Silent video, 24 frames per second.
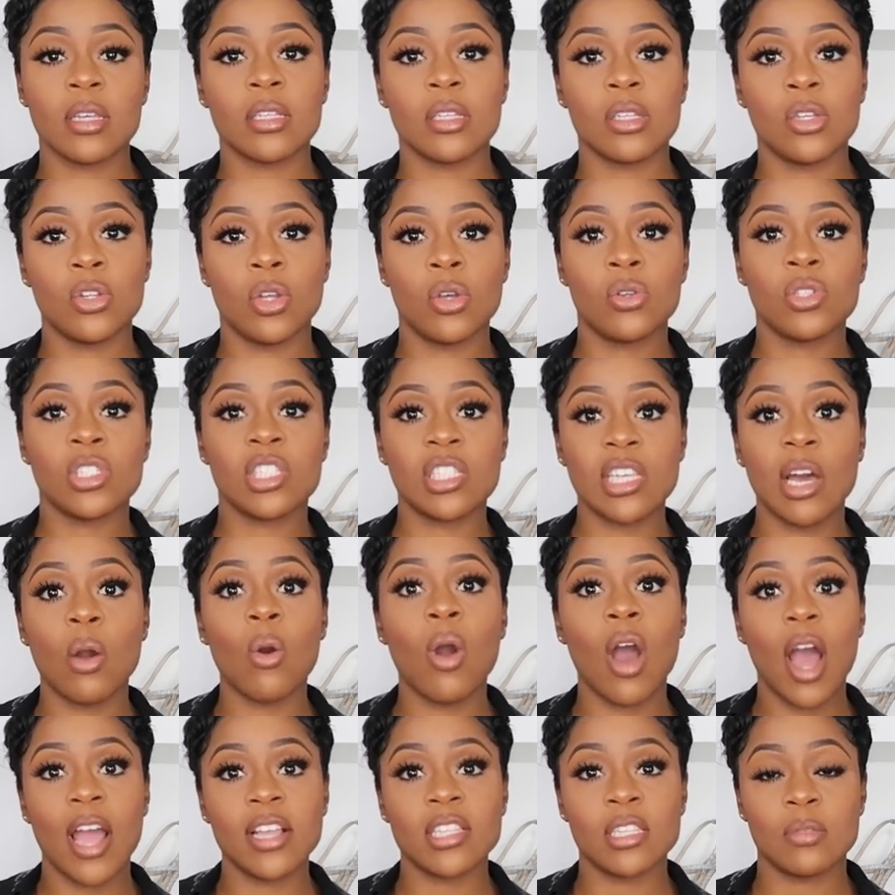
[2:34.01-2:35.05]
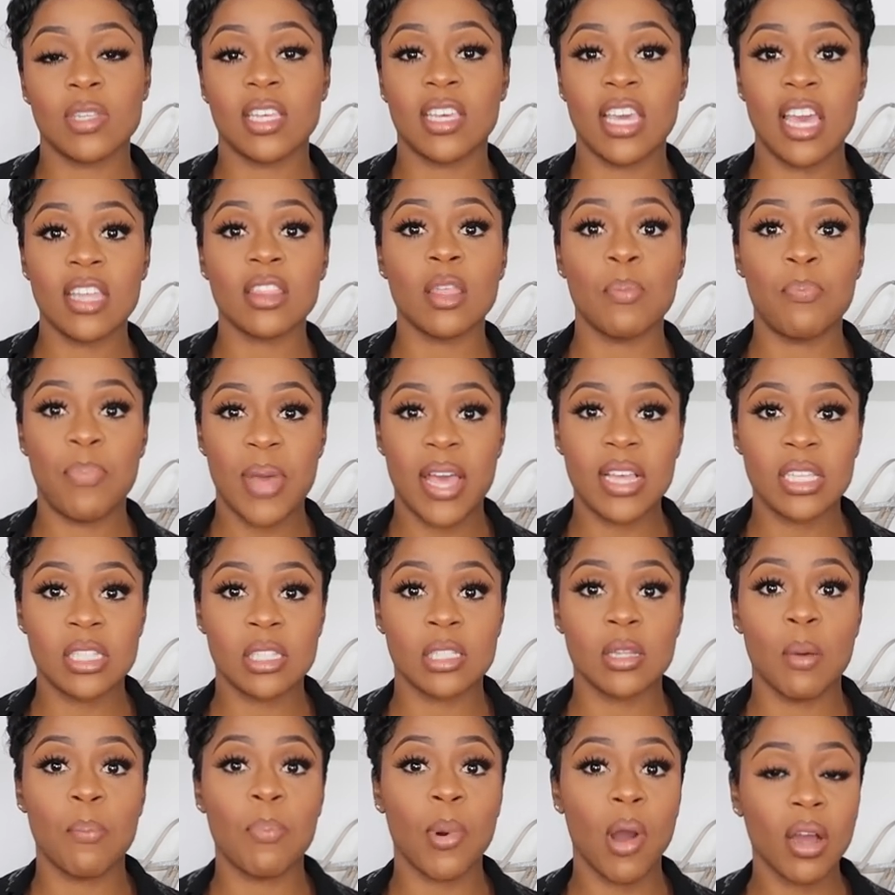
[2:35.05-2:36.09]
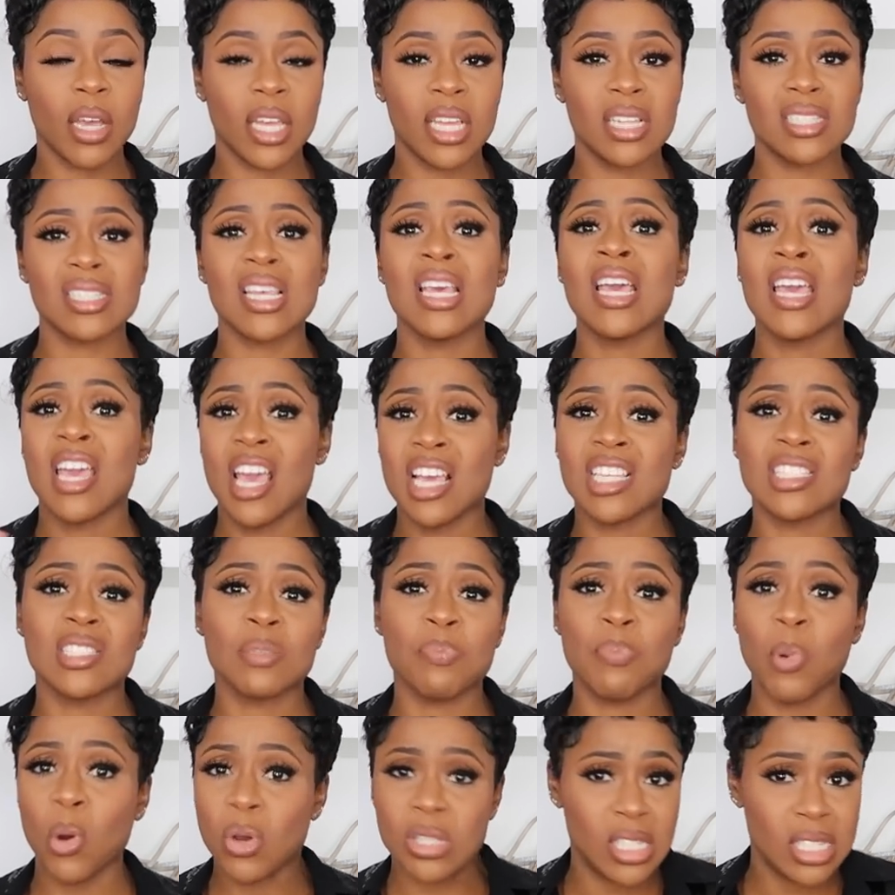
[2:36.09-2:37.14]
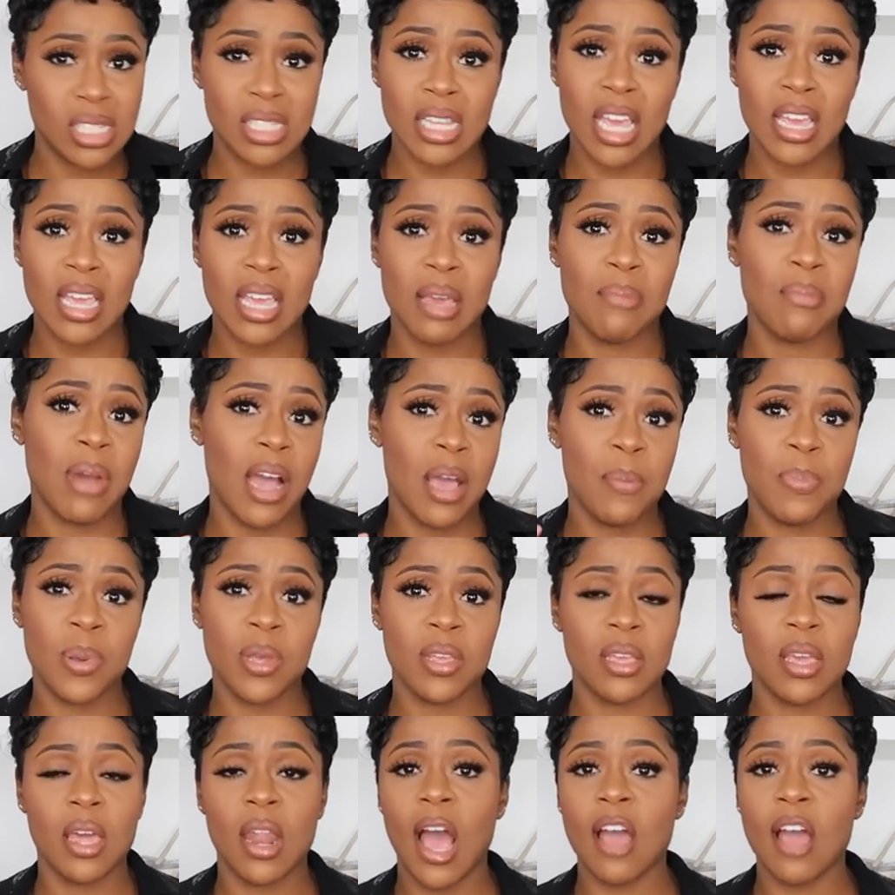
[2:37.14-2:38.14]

you know, sell items and get the best bargains is Boxing Day, in my opinion.